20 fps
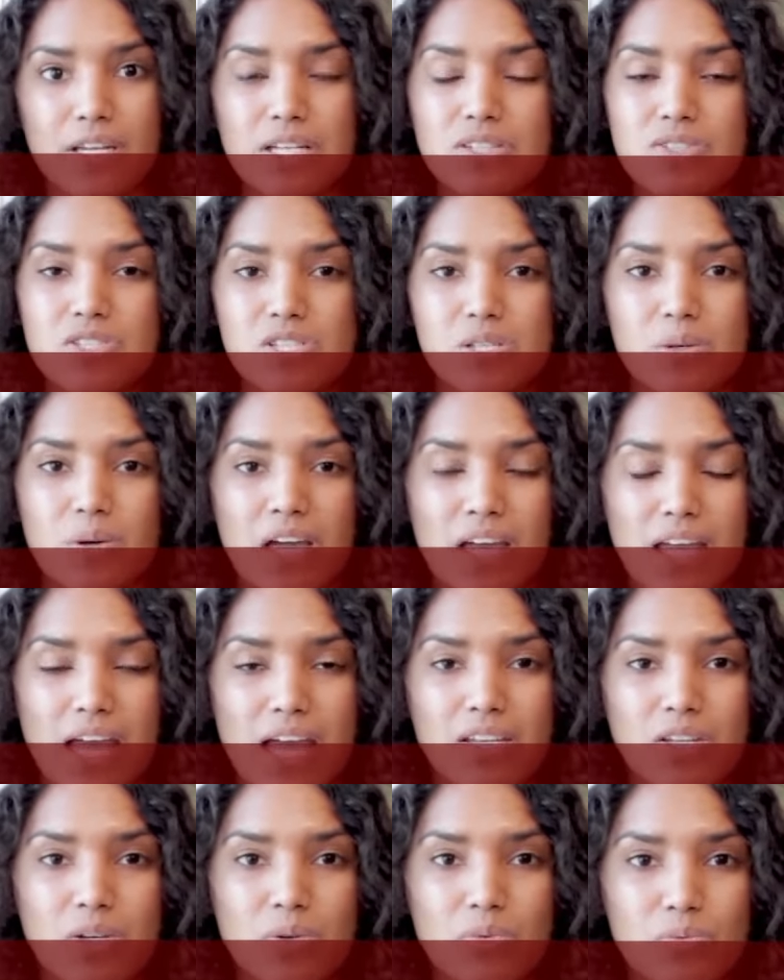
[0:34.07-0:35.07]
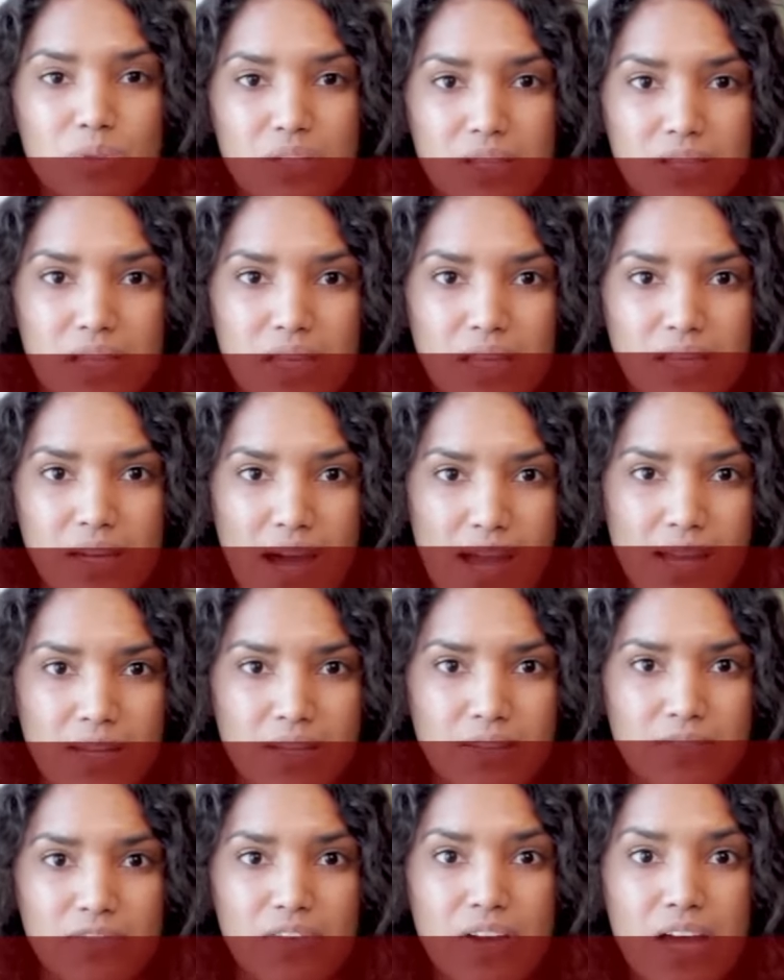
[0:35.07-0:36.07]
into it and you really kind
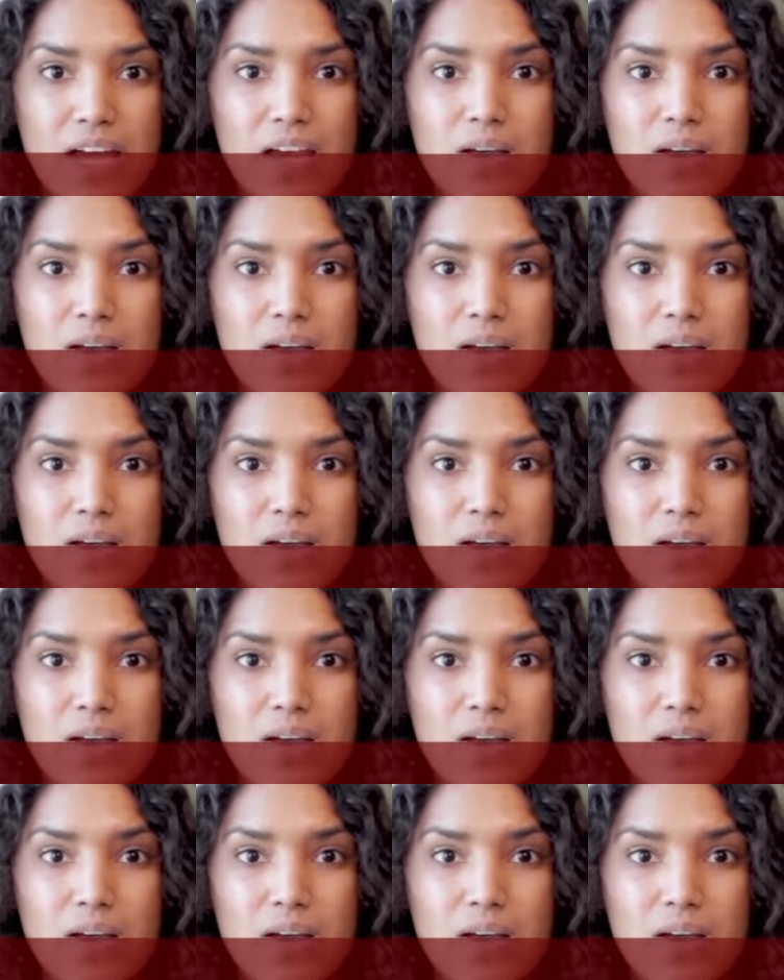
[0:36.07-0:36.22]
of